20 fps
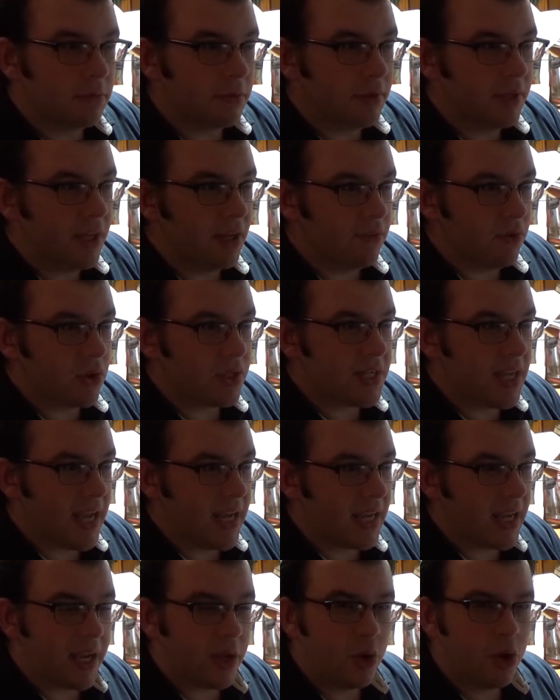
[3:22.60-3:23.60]
Give or
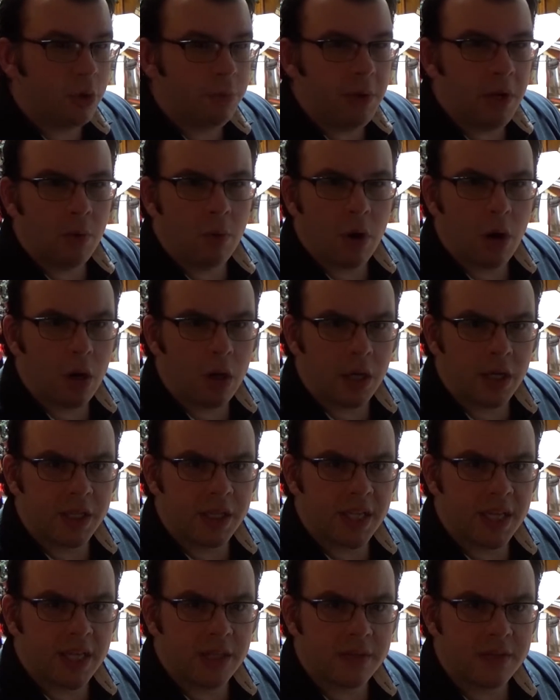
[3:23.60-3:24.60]
take. I could be wrong on
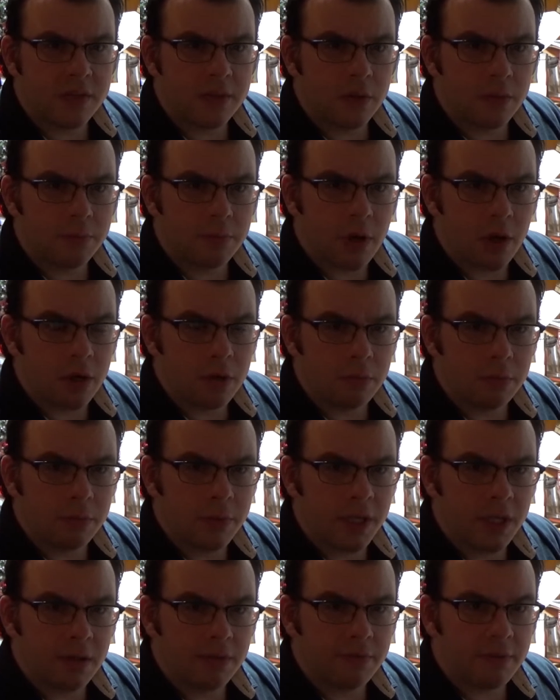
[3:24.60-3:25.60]
that, so pardon
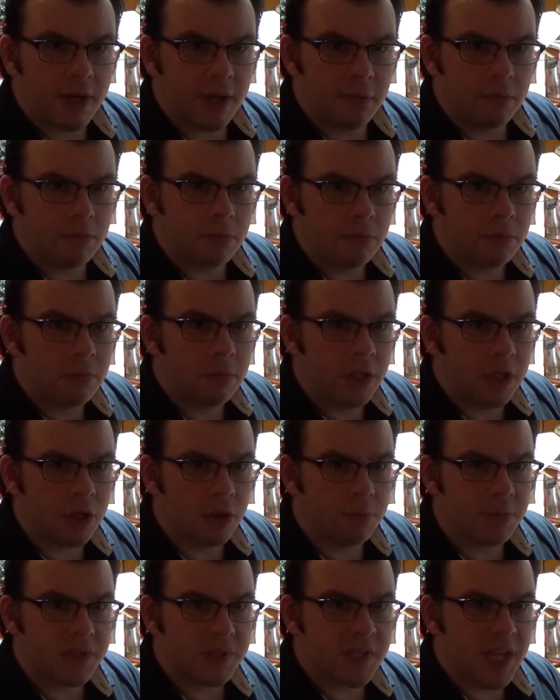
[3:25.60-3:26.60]
me if I'm,
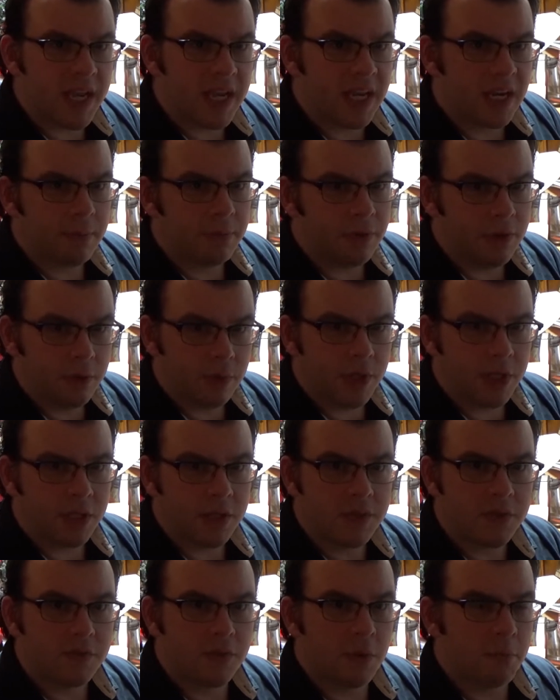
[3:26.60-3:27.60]
mistaken. I'm doing
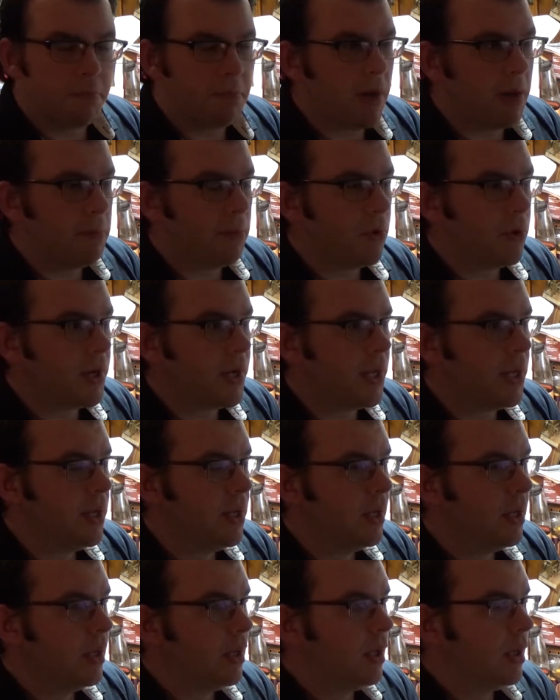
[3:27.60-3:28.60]
this from memory.
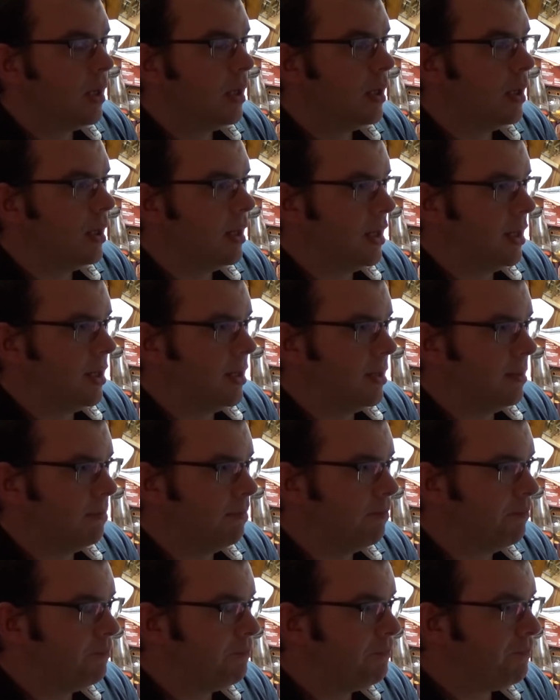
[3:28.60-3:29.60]

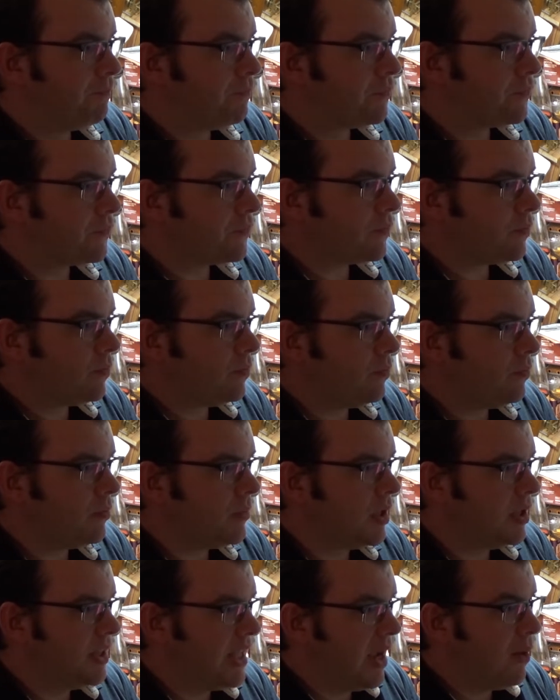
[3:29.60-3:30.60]

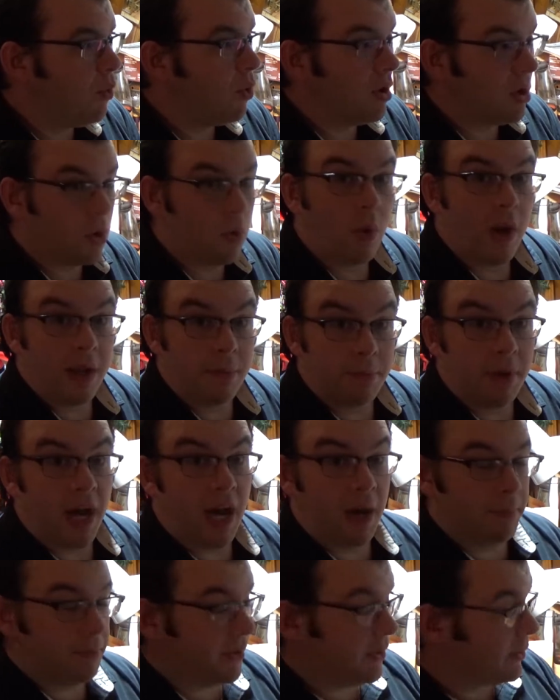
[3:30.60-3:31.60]
They were quite
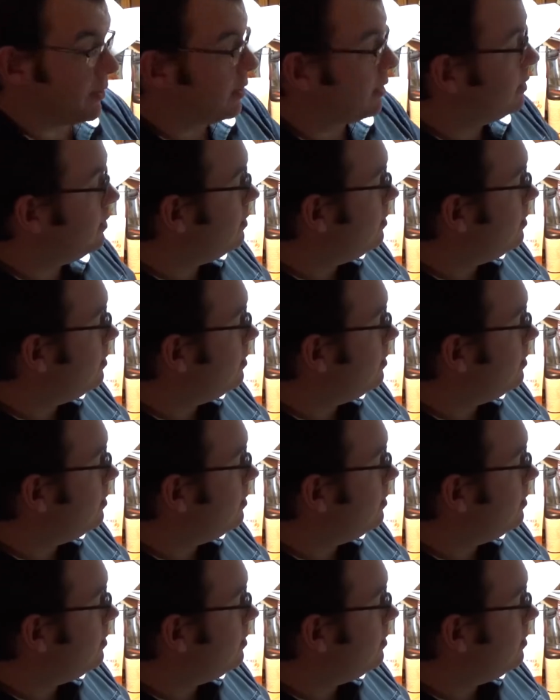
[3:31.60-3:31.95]
popular,